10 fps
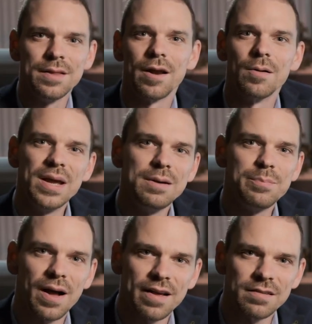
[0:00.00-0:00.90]
that are made
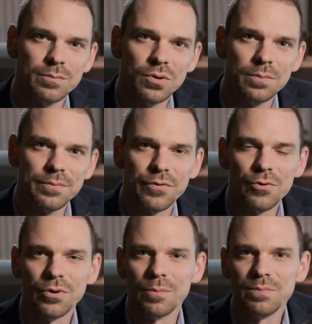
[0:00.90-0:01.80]
possible
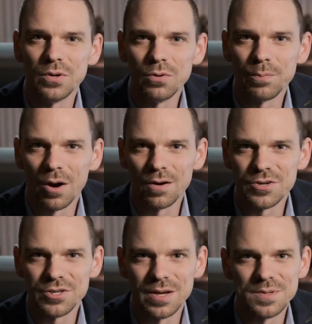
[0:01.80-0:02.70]
through compute
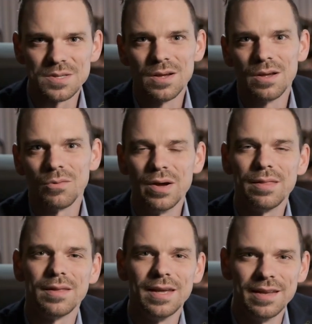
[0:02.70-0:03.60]
partnerships
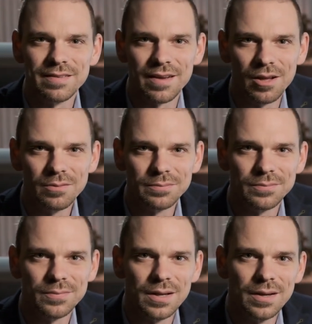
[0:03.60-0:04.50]
with Intel.
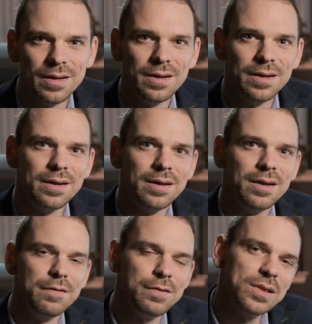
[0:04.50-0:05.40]

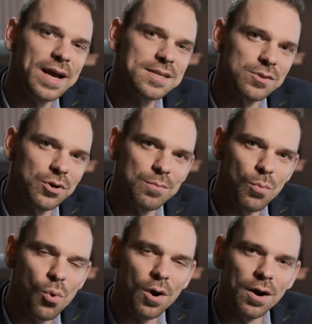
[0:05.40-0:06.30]
If you'd like to learn
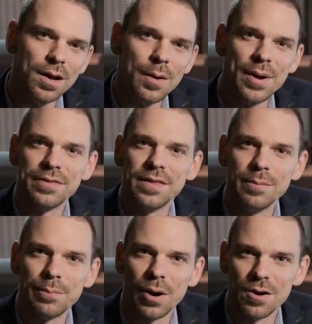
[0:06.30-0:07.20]
more about the
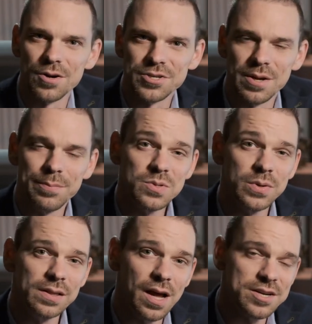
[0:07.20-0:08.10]
partnership
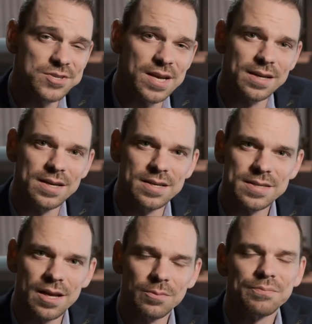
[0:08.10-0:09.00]
between Logitech and
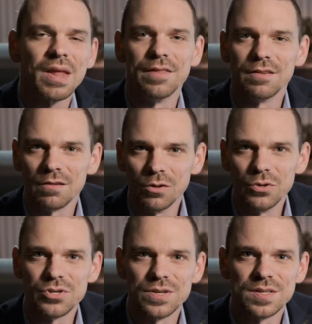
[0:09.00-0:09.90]
Intel and the
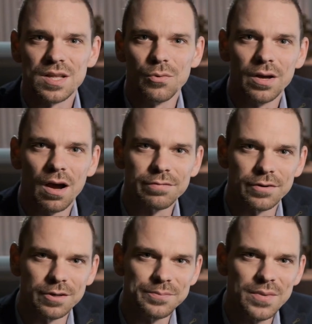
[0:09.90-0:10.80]
solutions that we
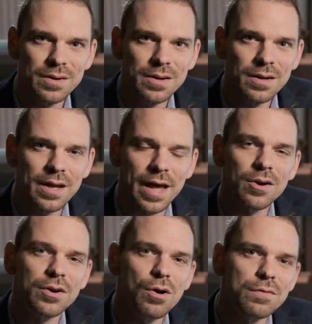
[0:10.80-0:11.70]
offer, head
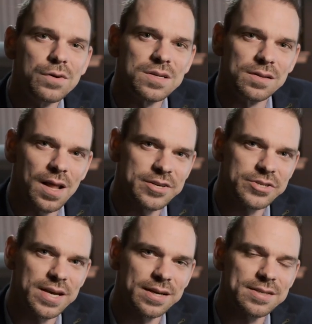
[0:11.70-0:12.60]
on over to
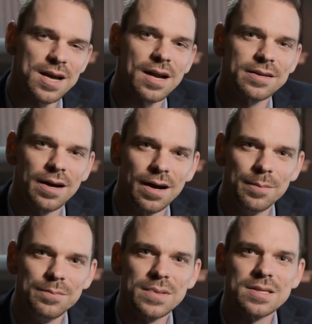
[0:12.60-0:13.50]

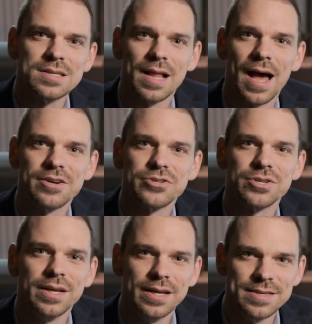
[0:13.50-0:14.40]

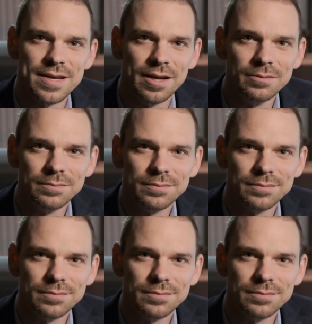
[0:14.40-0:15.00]
logitech.com/Intel.